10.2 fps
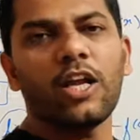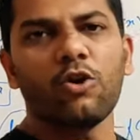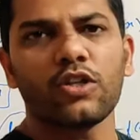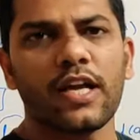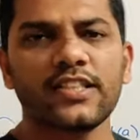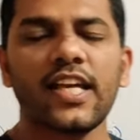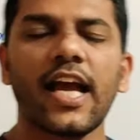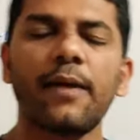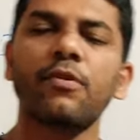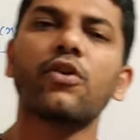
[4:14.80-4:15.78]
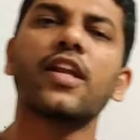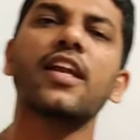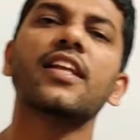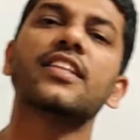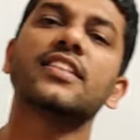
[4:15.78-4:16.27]
equal to? See, I am not
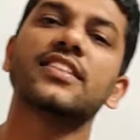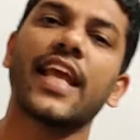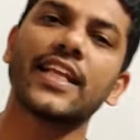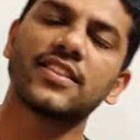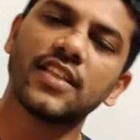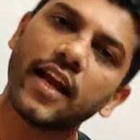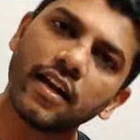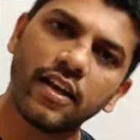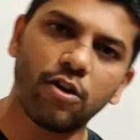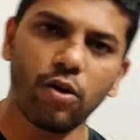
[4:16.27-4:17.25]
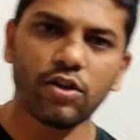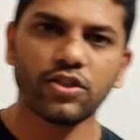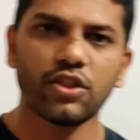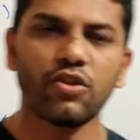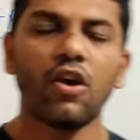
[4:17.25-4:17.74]
telling this is exactly equal to
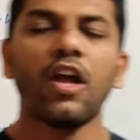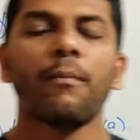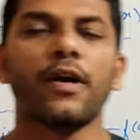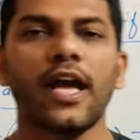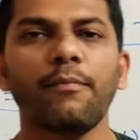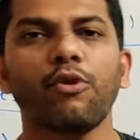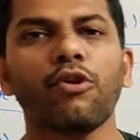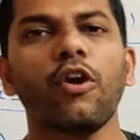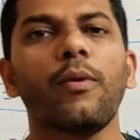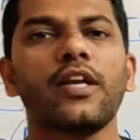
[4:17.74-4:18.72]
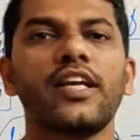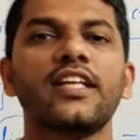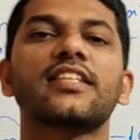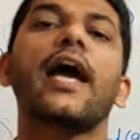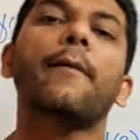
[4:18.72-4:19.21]
0, but I am talking about it
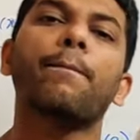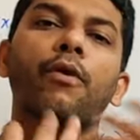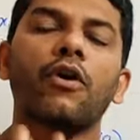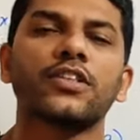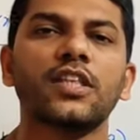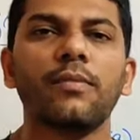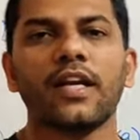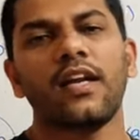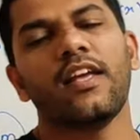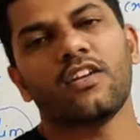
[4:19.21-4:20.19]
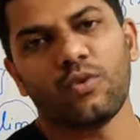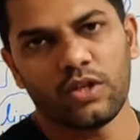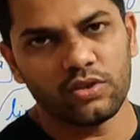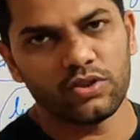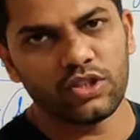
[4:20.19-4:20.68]
is approximately equal
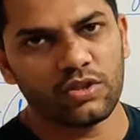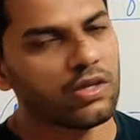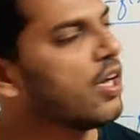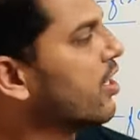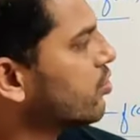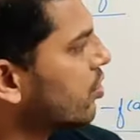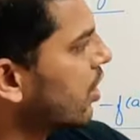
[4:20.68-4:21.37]
to 0. So